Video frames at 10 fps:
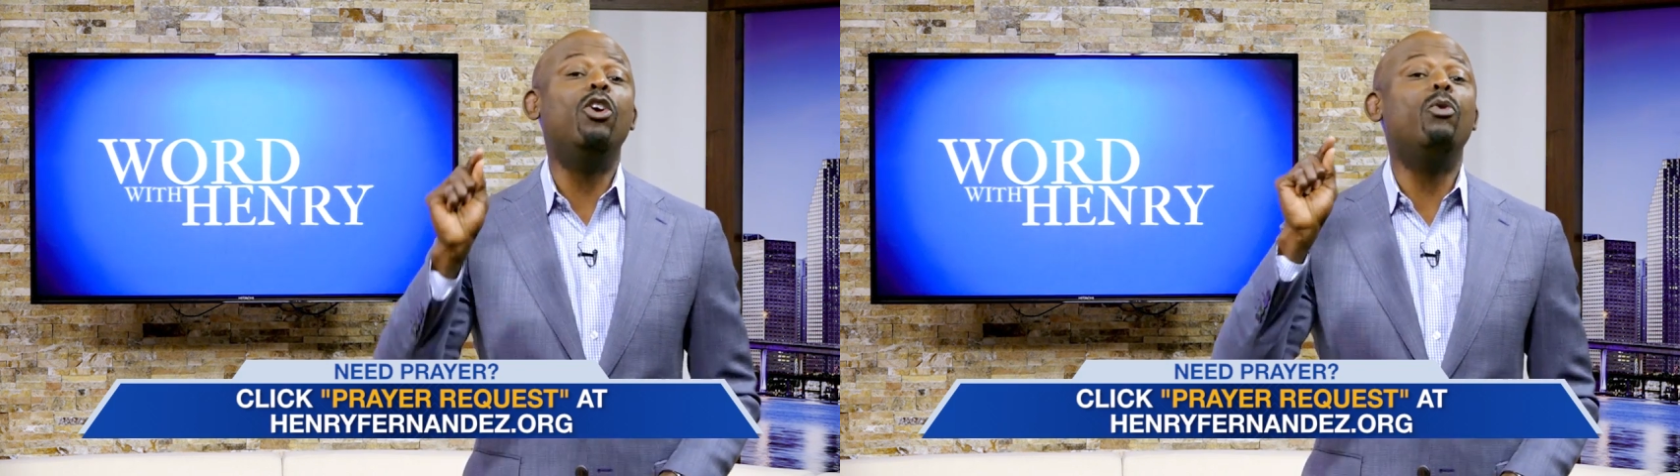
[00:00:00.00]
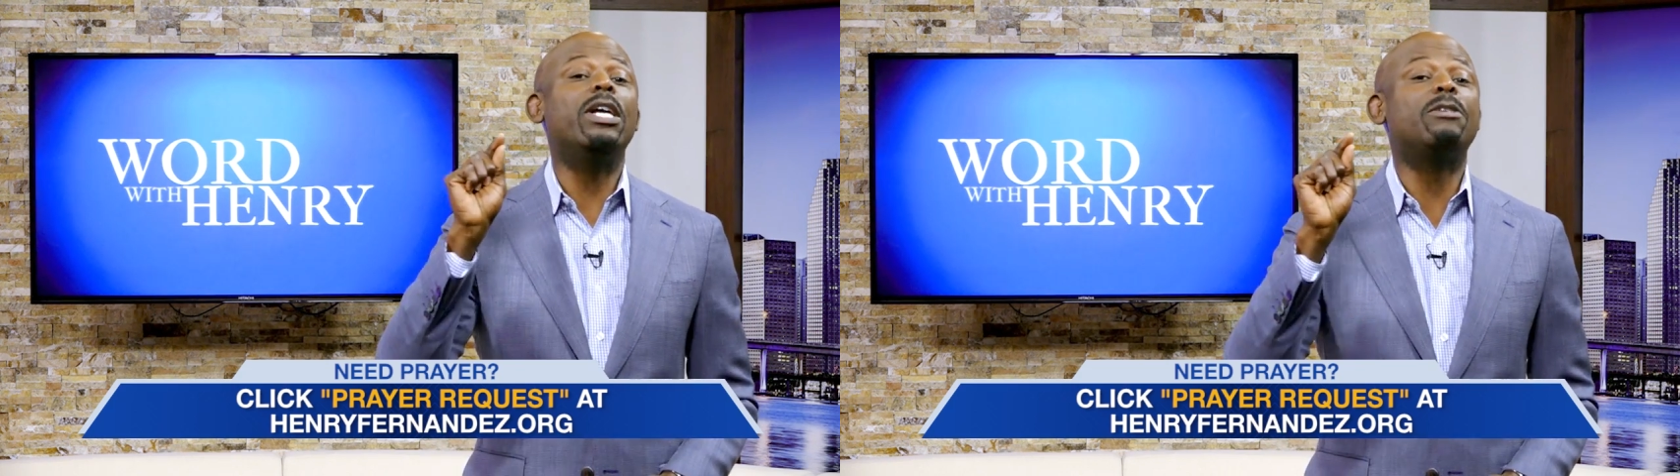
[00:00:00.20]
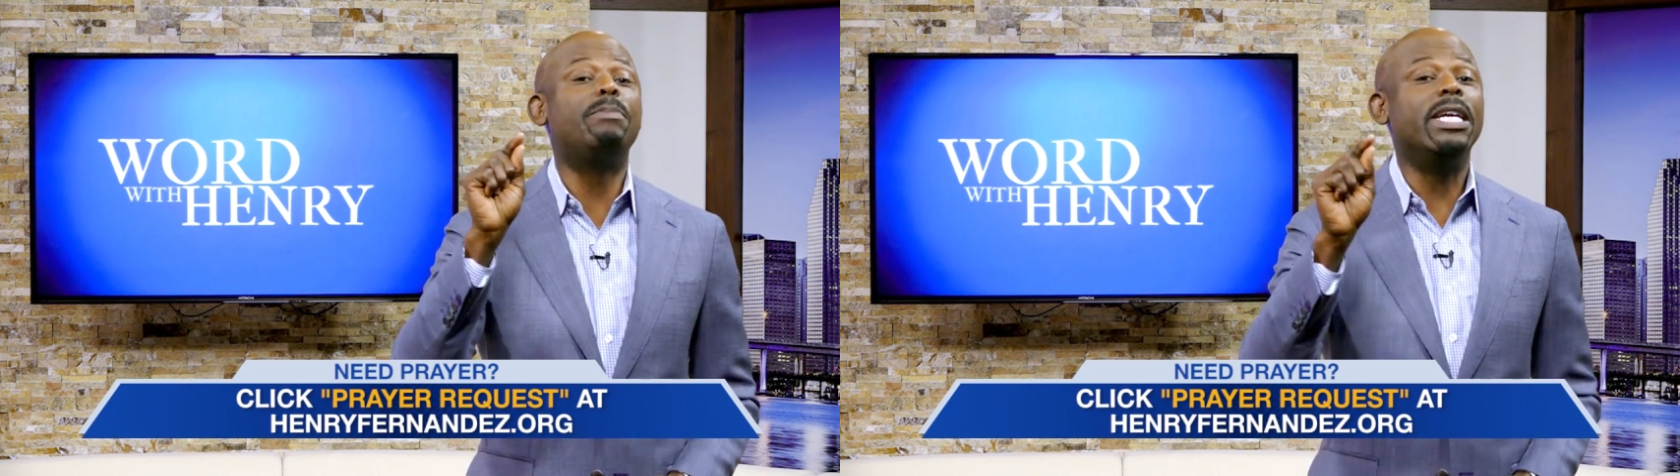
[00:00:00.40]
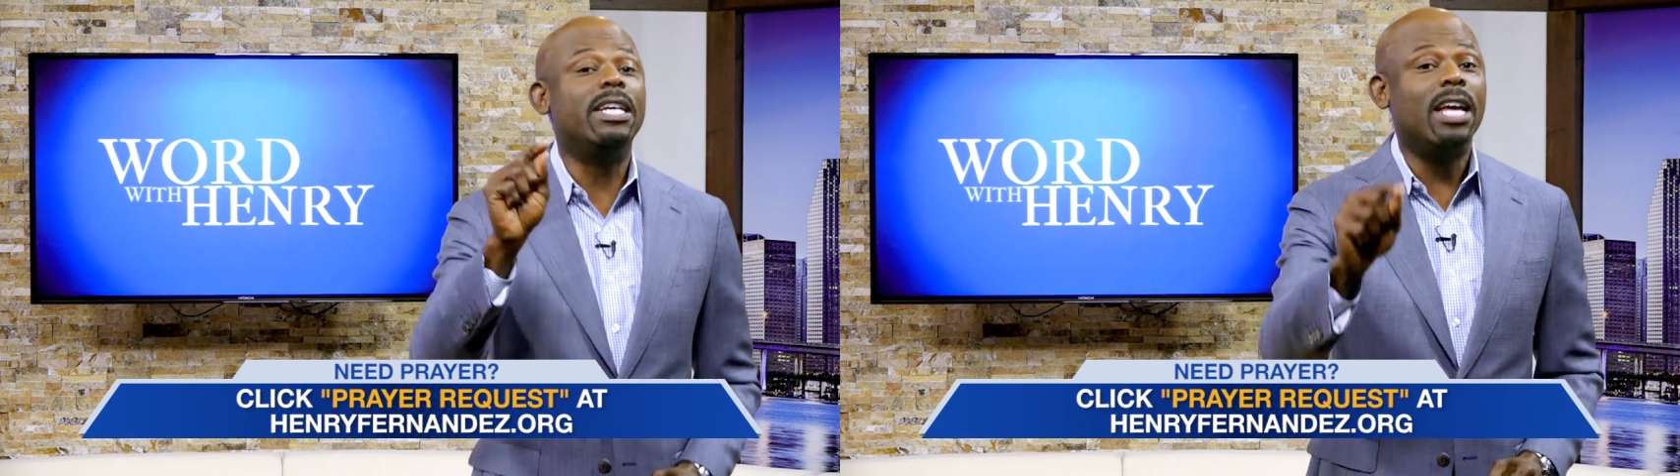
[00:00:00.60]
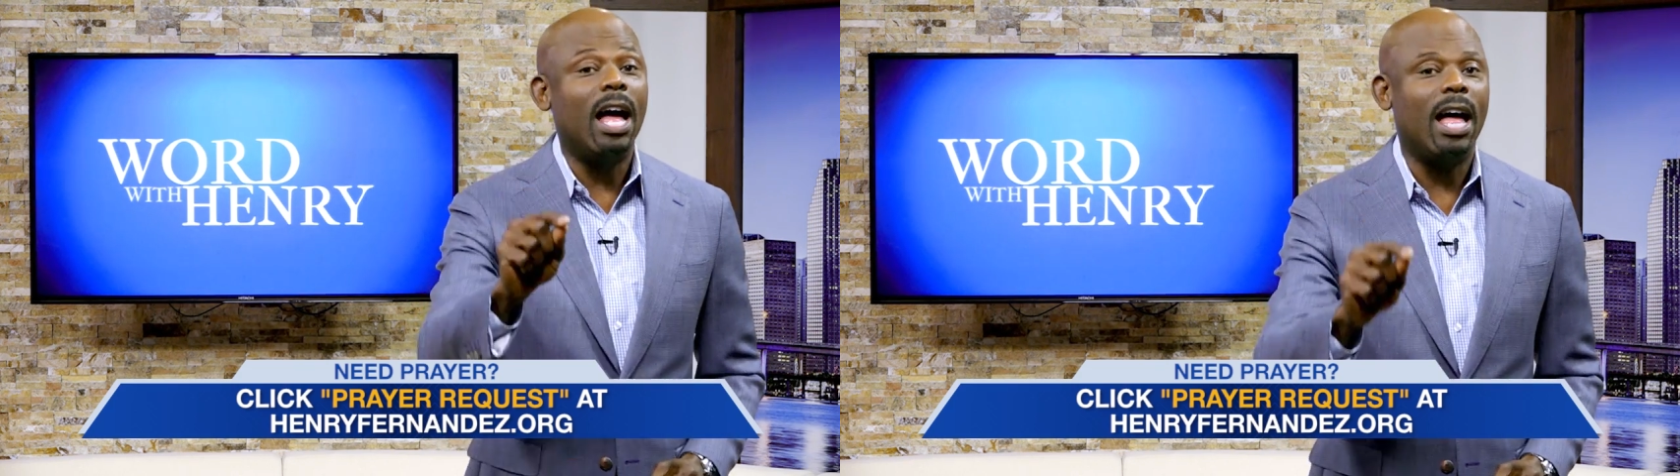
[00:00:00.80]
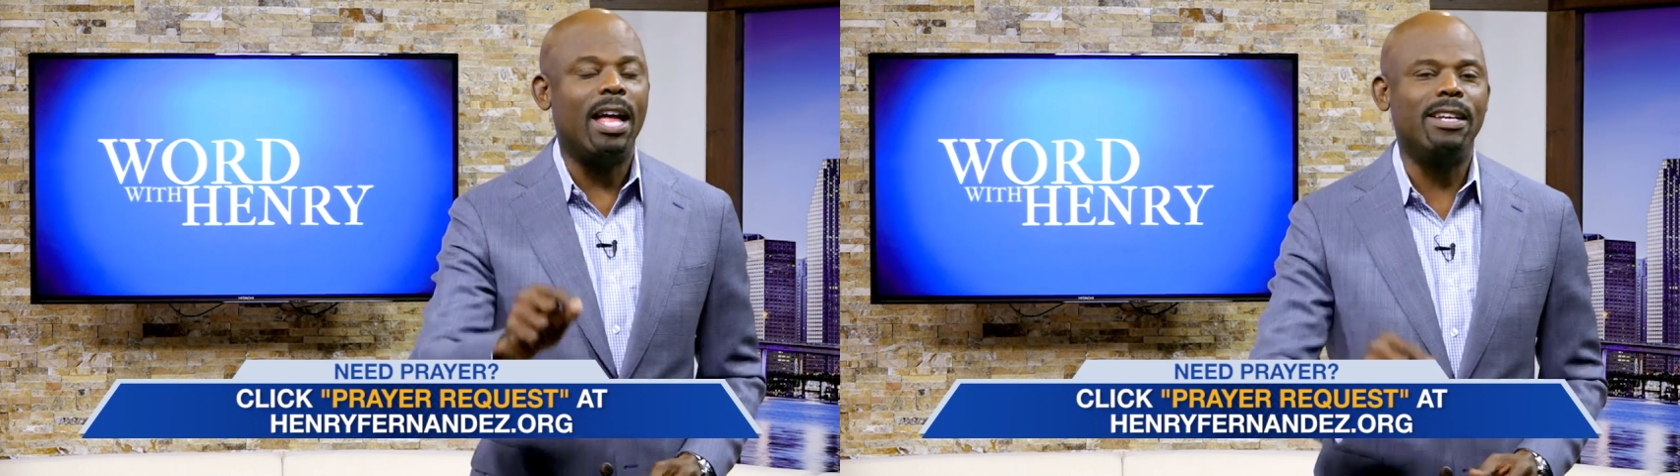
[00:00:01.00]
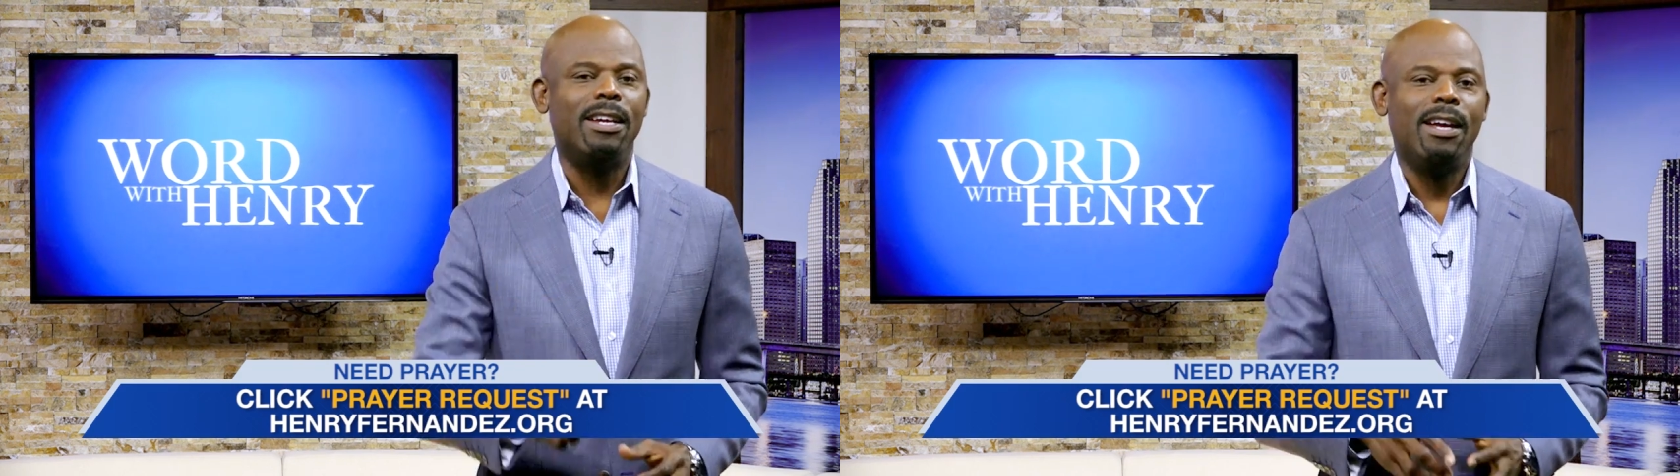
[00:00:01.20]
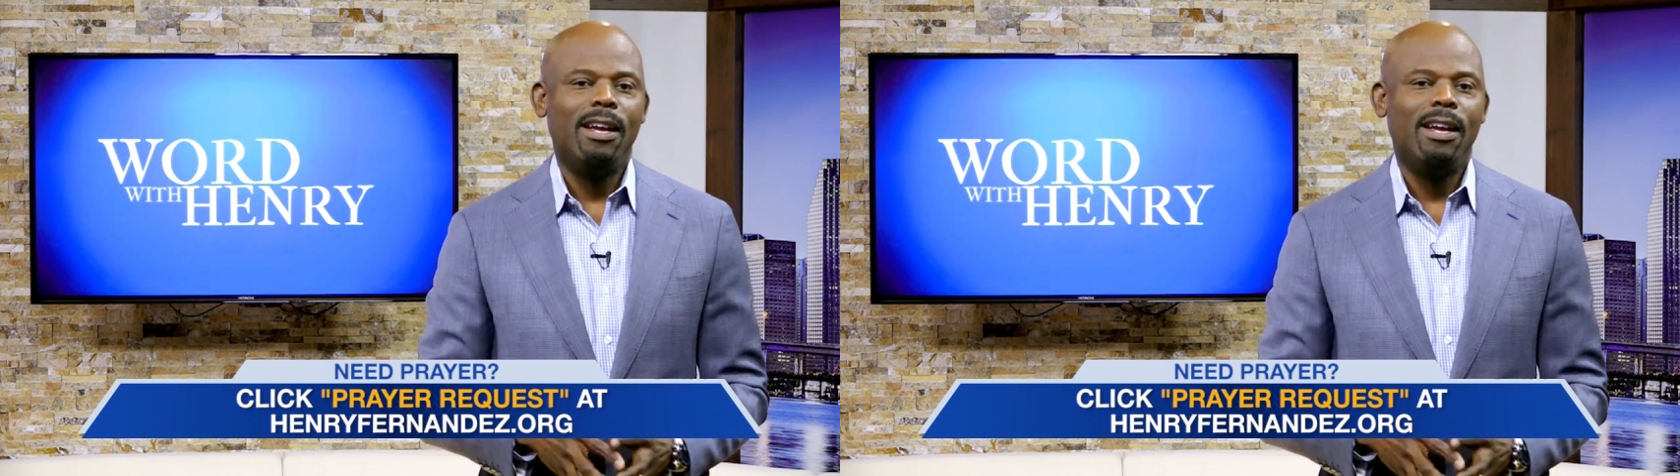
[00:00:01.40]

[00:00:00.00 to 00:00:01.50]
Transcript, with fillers: who has begun